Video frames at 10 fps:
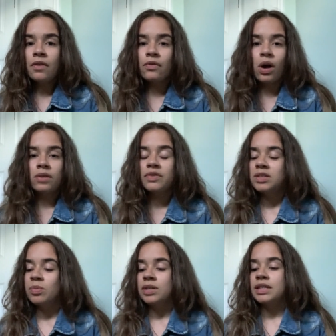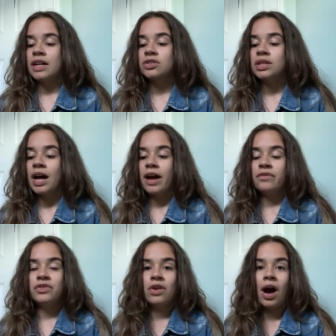For all of these books, actually, I have
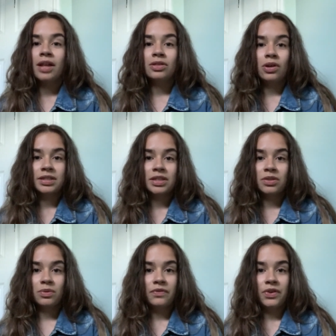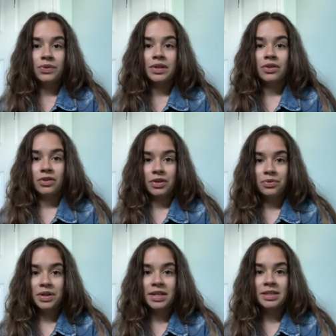not looked at the reviews on
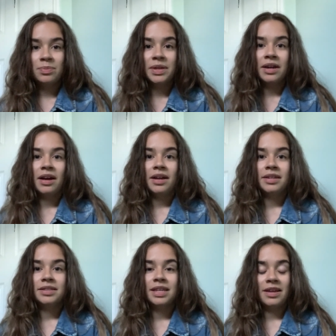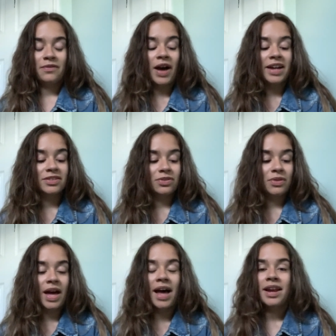Goodreads because if I do
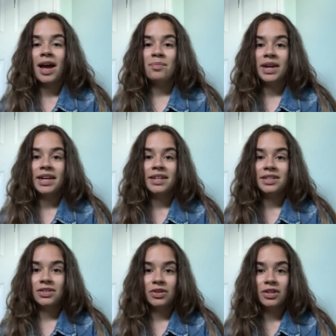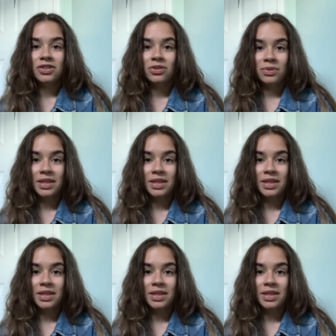that, I might get discouraged to read